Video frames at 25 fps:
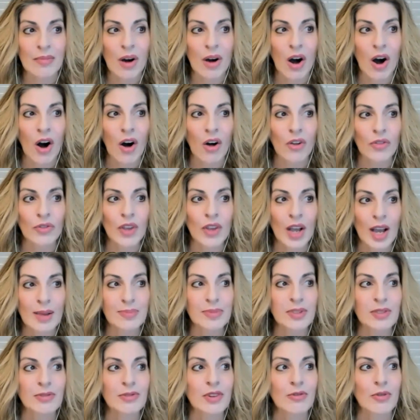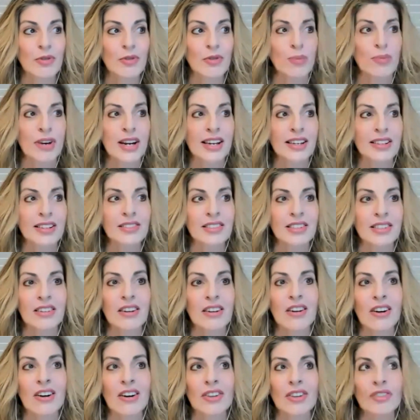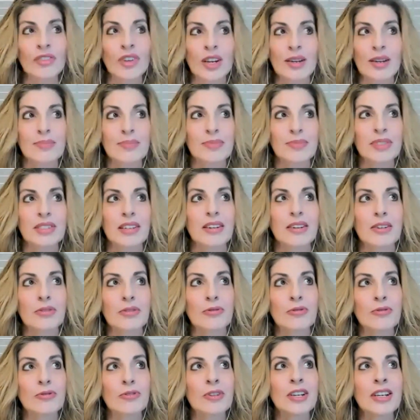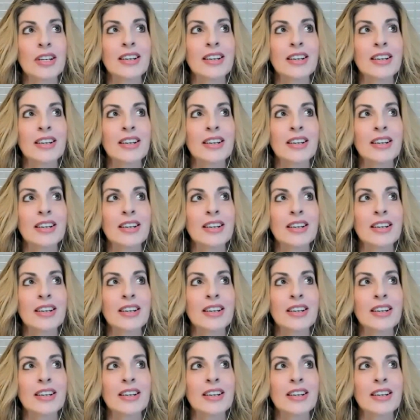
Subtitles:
all types of different brands and all types of